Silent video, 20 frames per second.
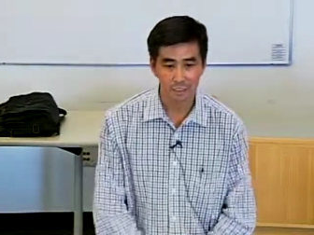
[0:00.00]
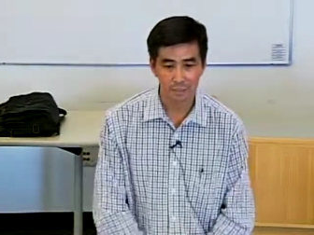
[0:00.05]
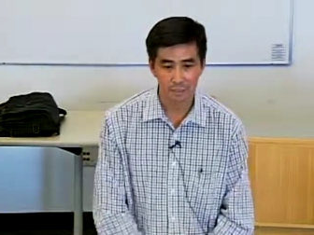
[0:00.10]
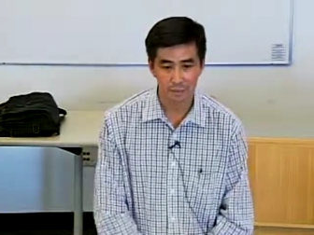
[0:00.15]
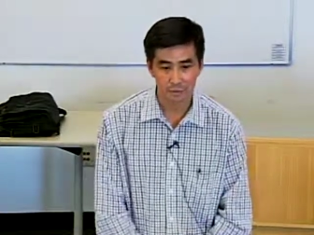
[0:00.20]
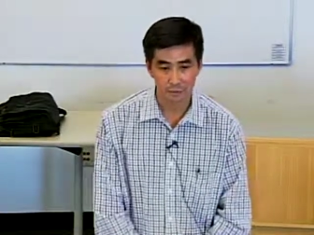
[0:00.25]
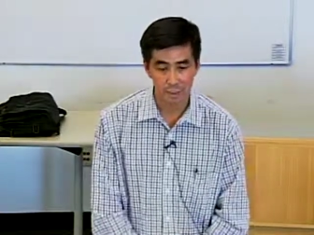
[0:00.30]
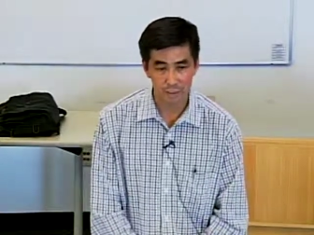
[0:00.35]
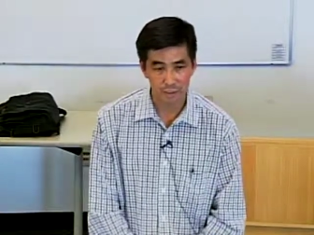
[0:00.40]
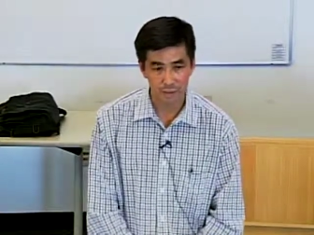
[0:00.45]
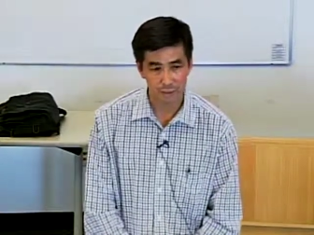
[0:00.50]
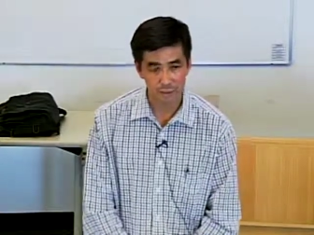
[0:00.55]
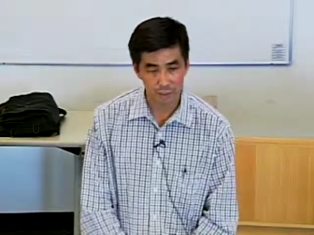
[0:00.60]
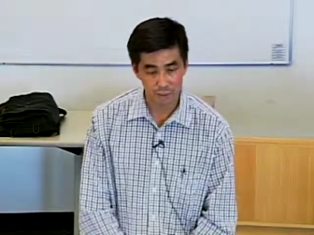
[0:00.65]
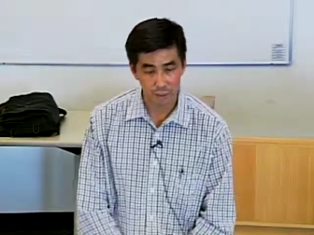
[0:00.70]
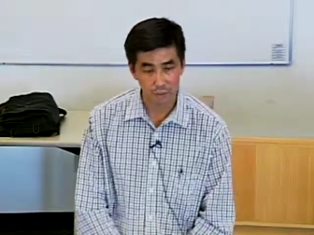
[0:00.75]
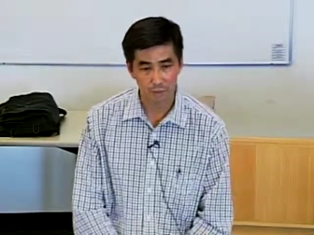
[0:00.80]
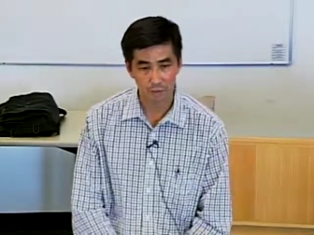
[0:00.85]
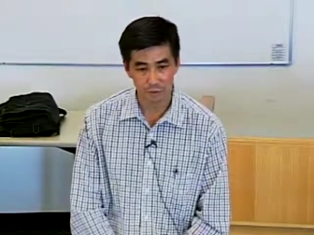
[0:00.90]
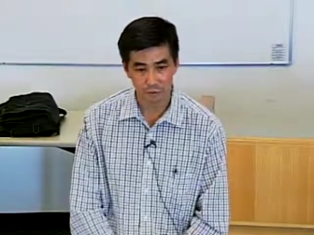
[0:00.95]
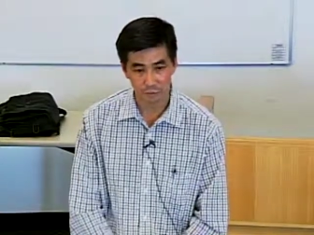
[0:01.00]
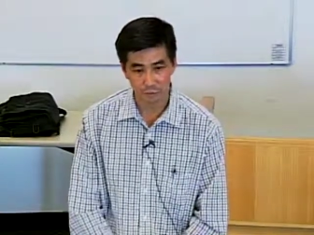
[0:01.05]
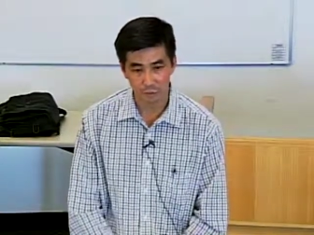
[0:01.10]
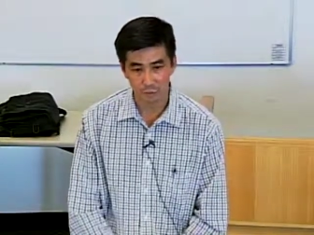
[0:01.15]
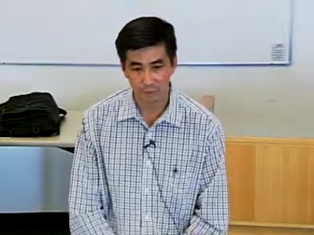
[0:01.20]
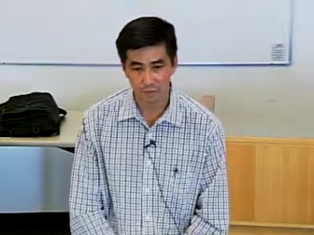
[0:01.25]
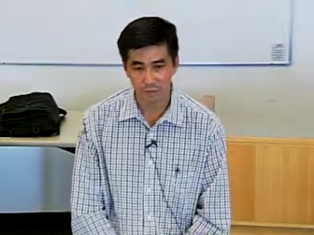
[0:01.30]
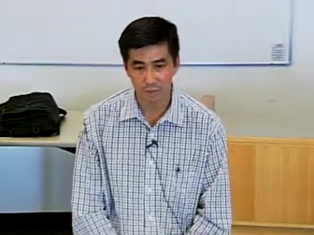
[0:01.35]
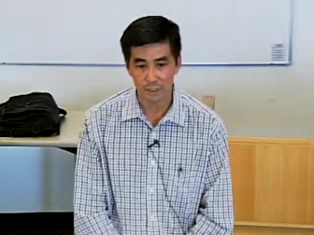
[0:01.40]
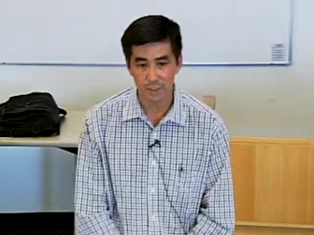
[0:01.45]
and, try, and stick with
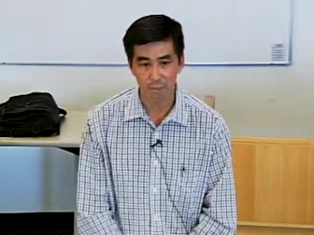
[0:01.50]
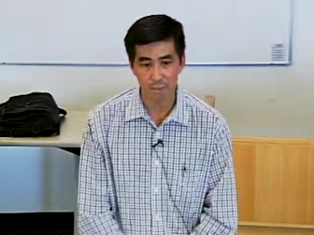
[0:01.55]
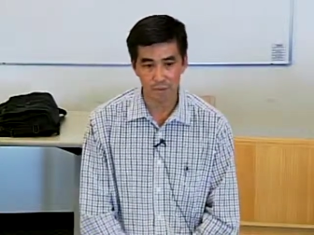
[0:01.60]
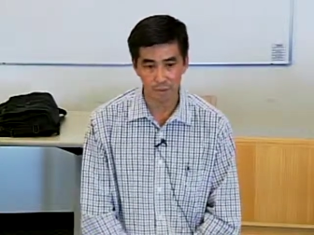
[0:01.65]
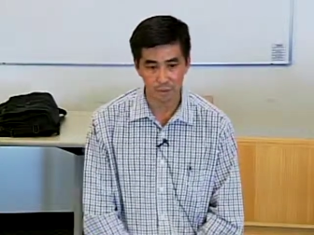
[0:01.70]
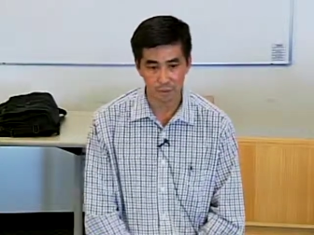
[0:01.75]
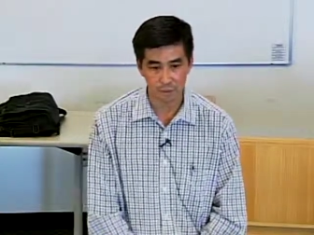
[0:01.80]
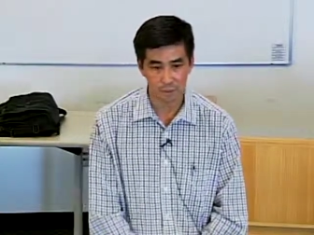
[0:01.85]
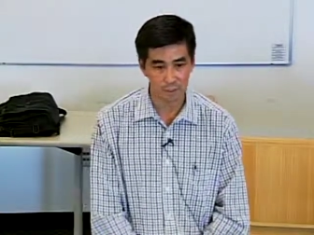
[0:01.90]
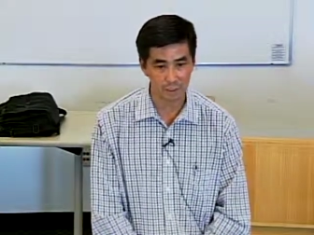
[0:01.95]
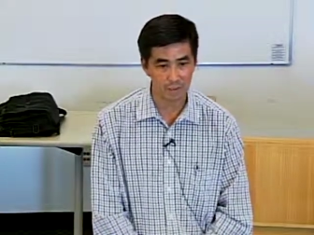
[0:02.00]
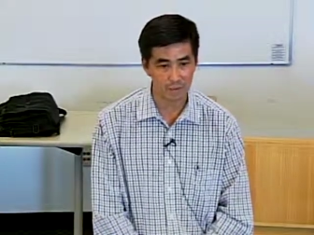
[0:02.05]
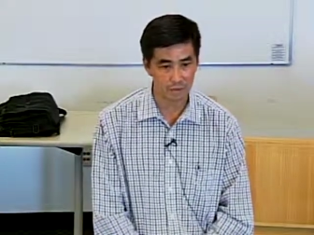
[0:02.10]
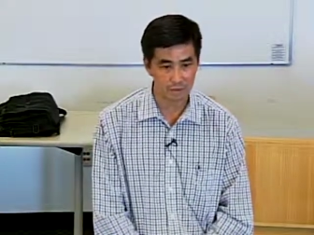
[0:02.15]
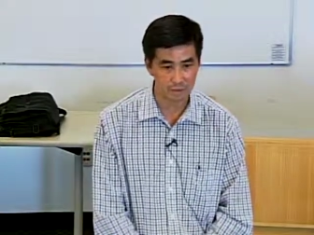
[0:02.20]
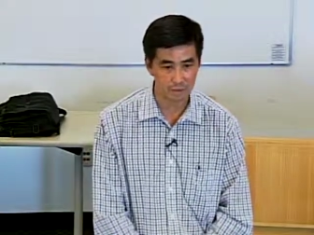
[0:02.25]
whatever seems to work,